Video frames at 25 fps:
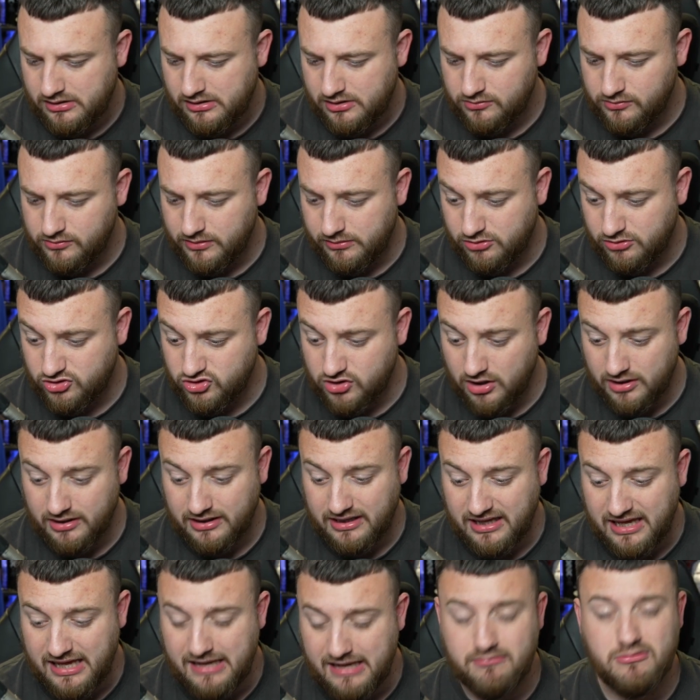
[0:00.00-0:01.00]
We were trying to
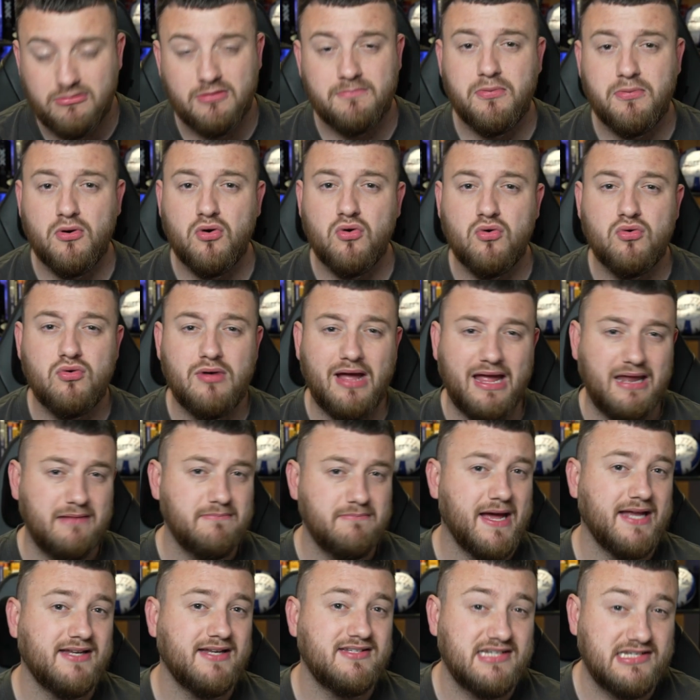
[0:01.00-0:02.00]
keep the ball in
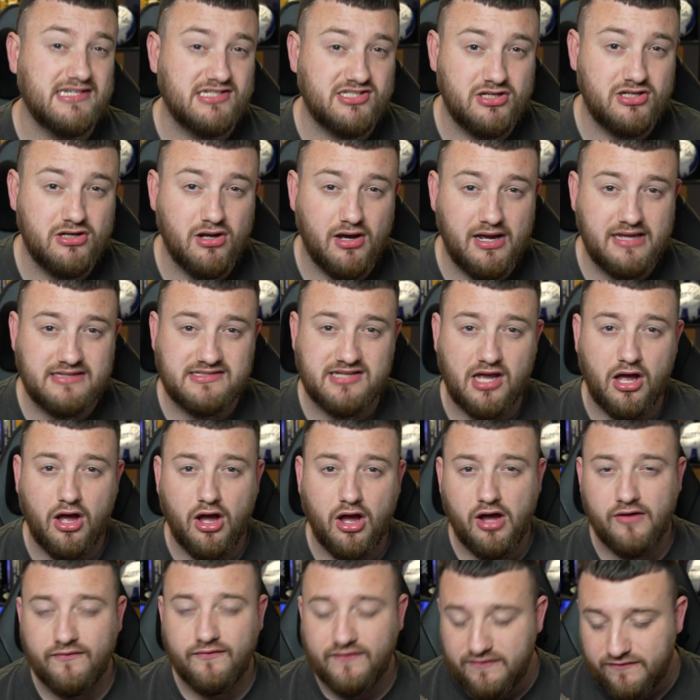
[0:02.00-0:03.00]
Manchester United's
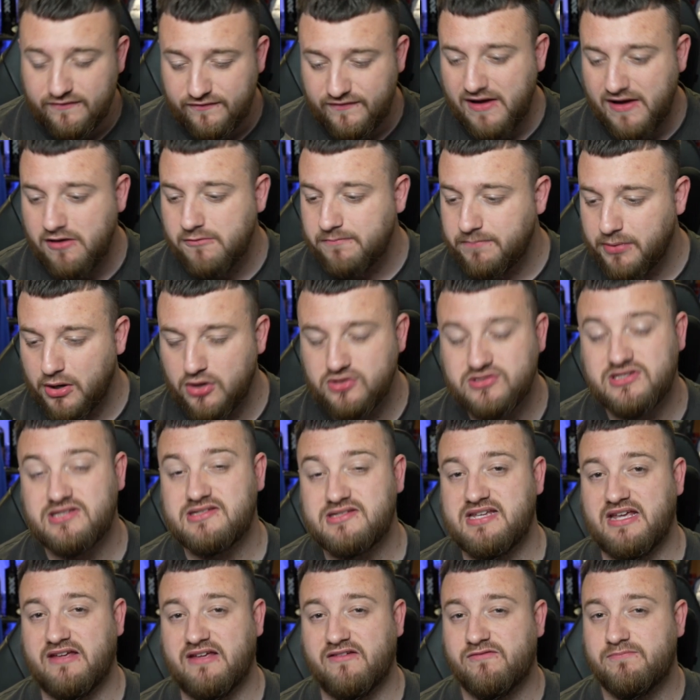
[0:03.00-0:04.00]
half. It felt
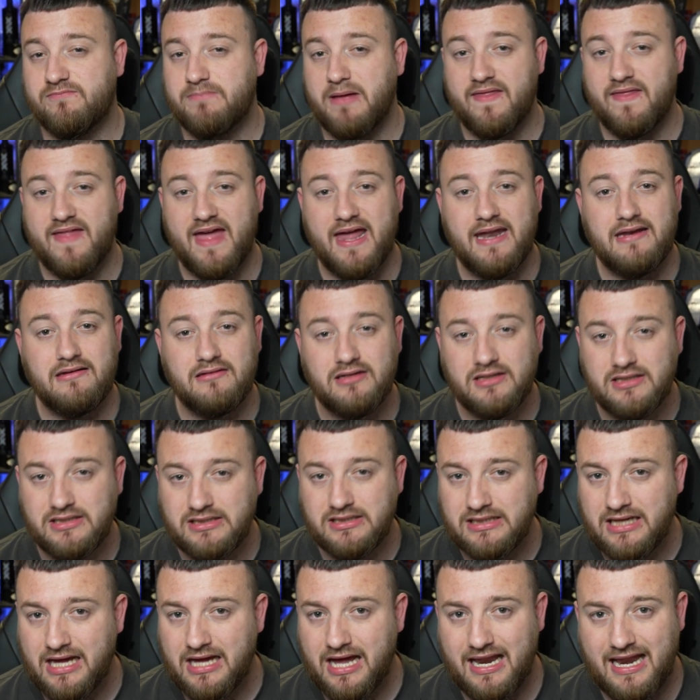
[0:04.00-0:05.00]
positive, but then
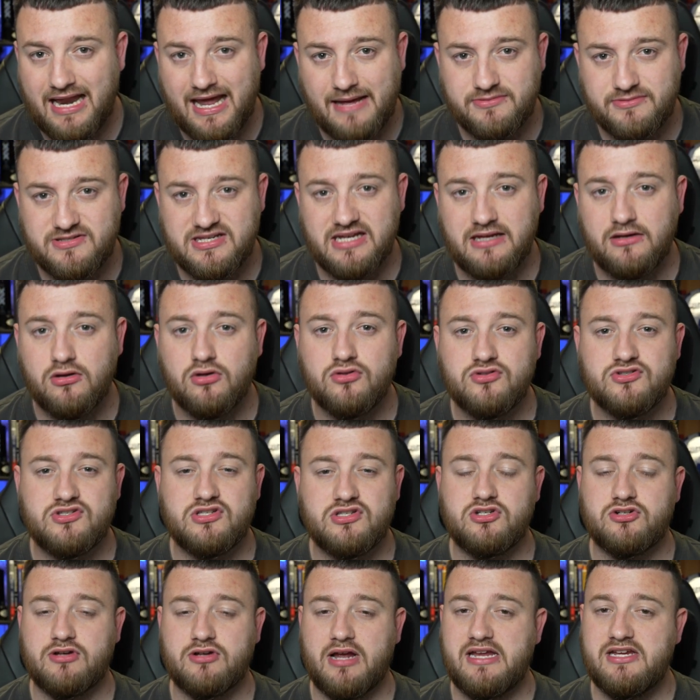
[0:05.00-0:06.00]
a lapse in
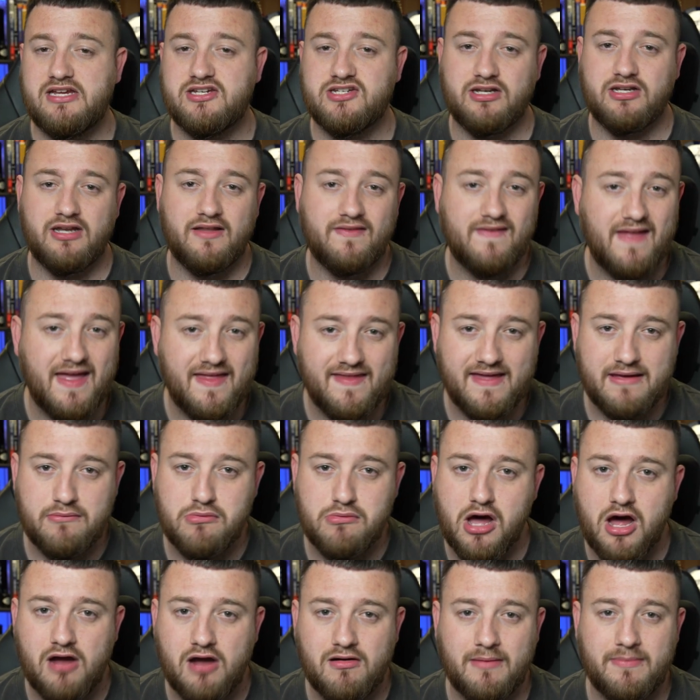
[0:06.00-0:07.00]
concentration. And there they
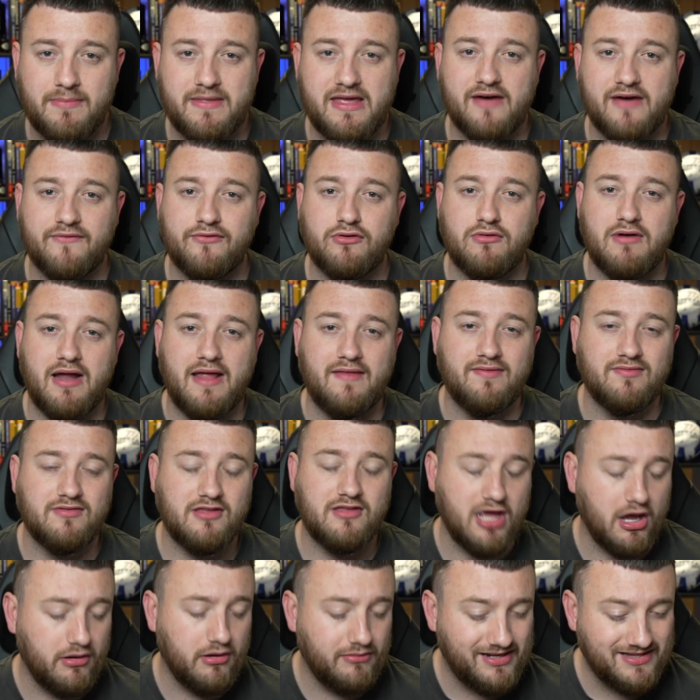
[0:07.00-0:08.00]
were at the other end,
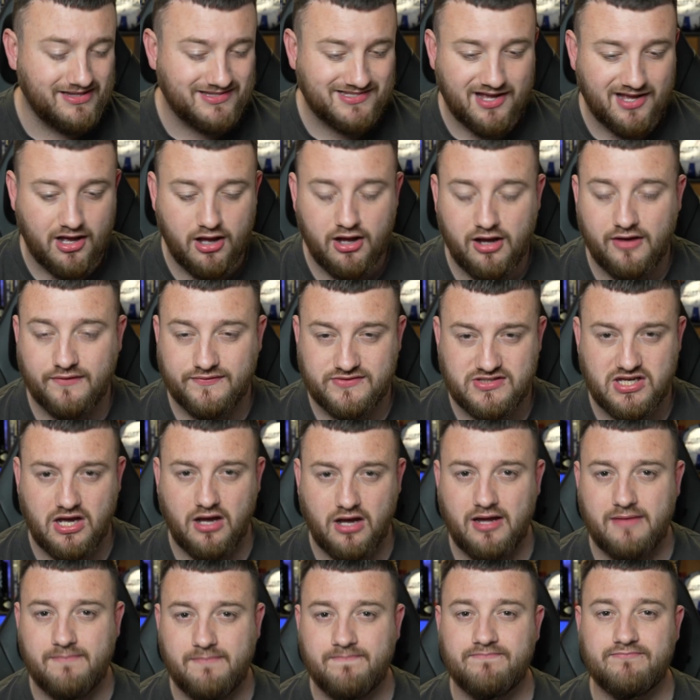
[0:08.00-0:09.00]
going into
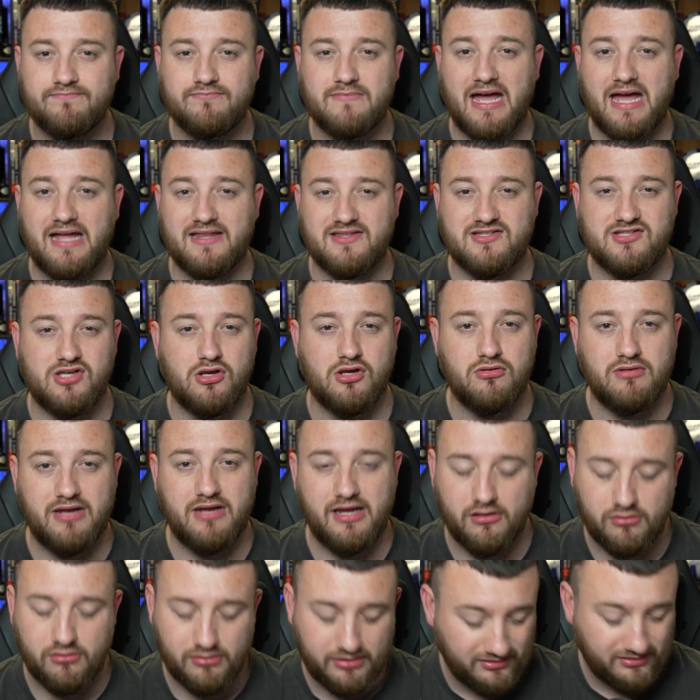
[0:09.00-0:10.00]
half-time at
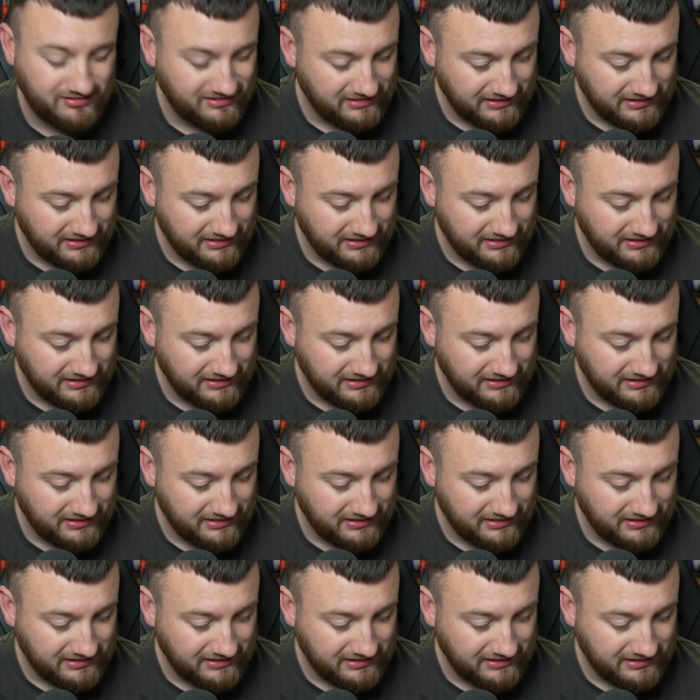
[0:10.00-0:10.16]
2-0. And